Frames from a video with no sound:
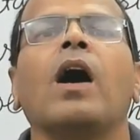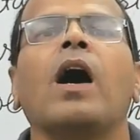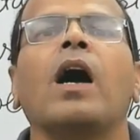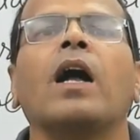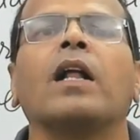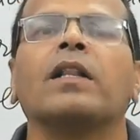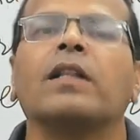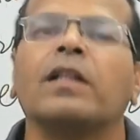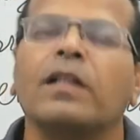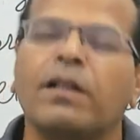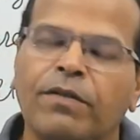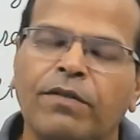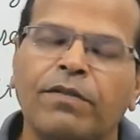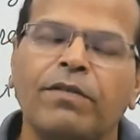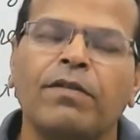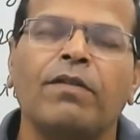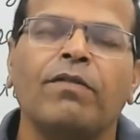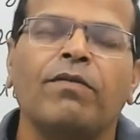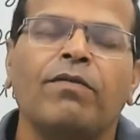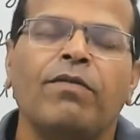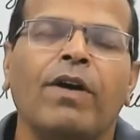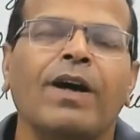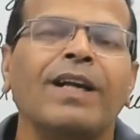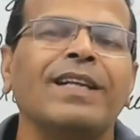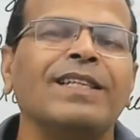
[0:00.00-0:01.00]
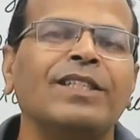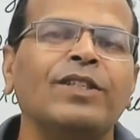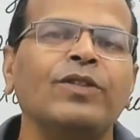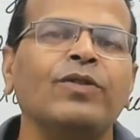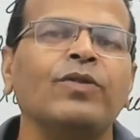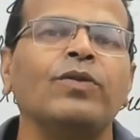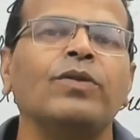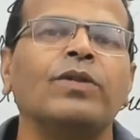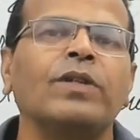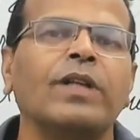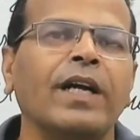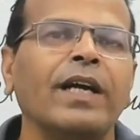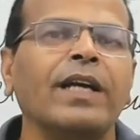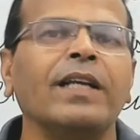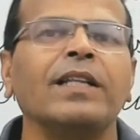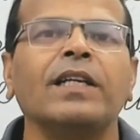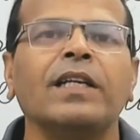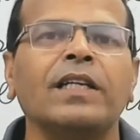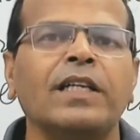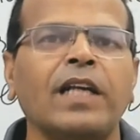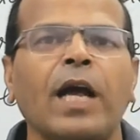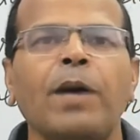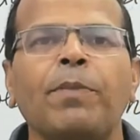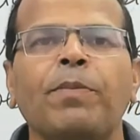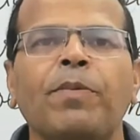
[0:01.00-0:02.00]
Once you take the
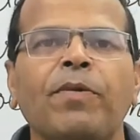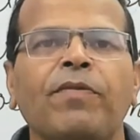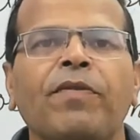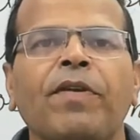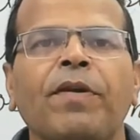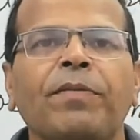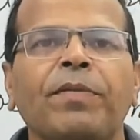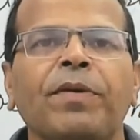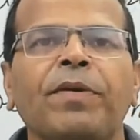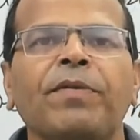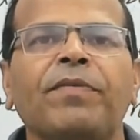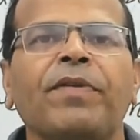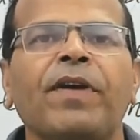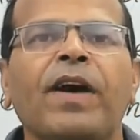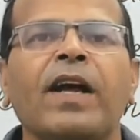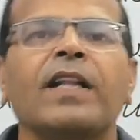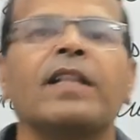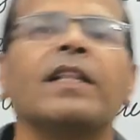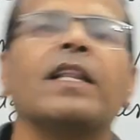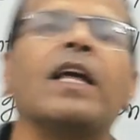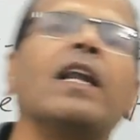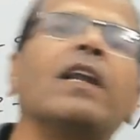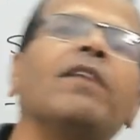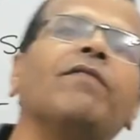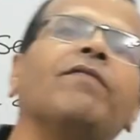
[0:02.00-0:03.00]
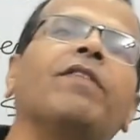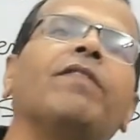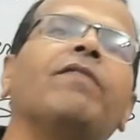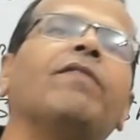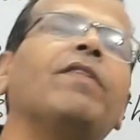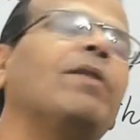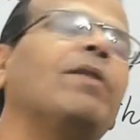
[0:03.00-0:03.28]
type of amplifier, then we will be